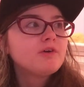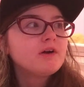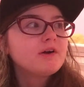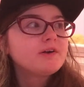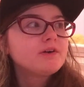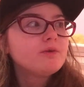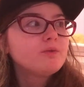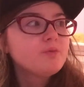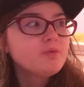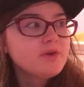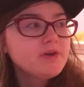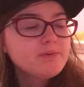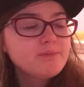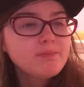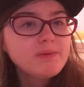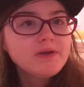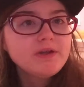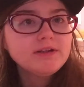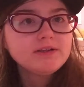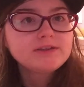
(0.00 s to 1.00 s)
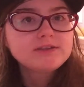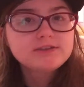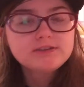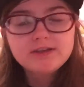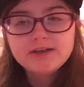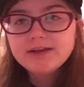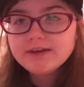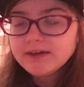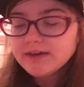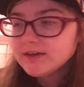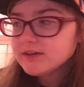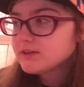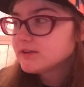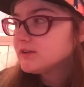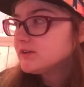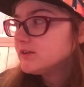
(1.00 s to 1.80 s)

like, a week being sick